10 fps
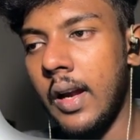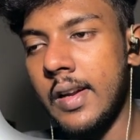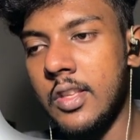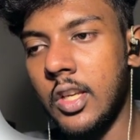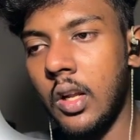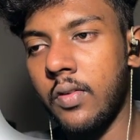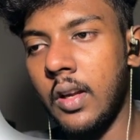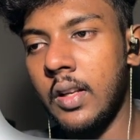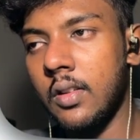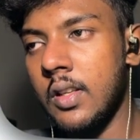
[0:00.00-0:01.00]
and instead of
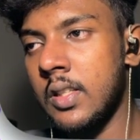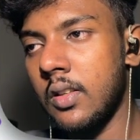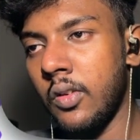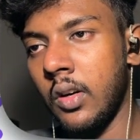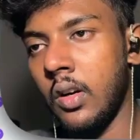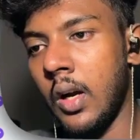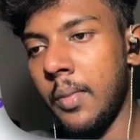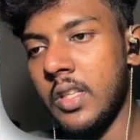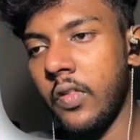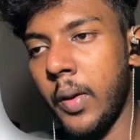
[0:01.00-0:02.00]
that, this
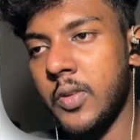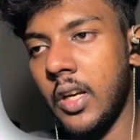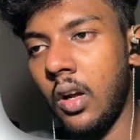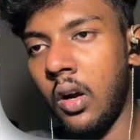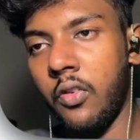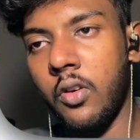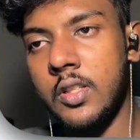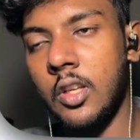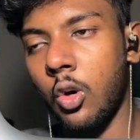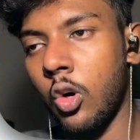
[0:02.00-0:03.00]
amazing website
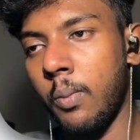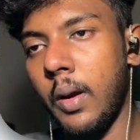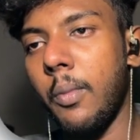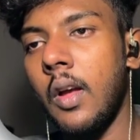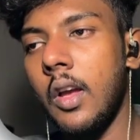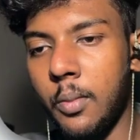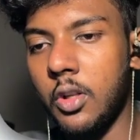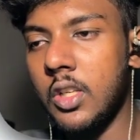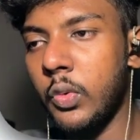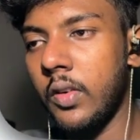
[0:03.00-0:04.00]
offers a roadmap.
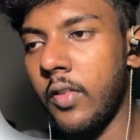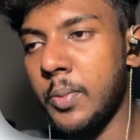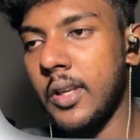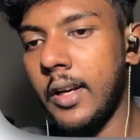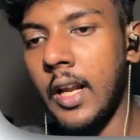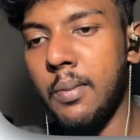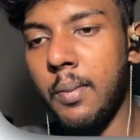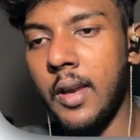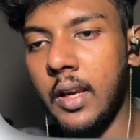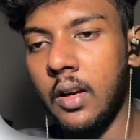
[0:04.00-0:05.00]
About this website I'll be
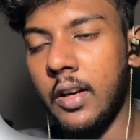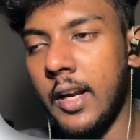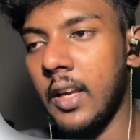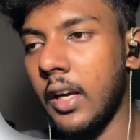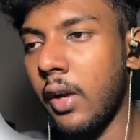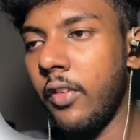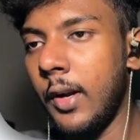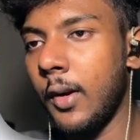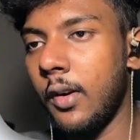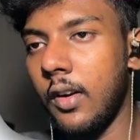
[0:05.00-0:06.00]
making a dedicated
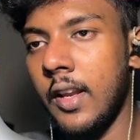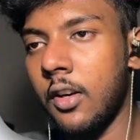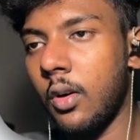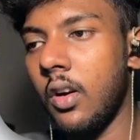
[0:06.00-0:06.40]
video later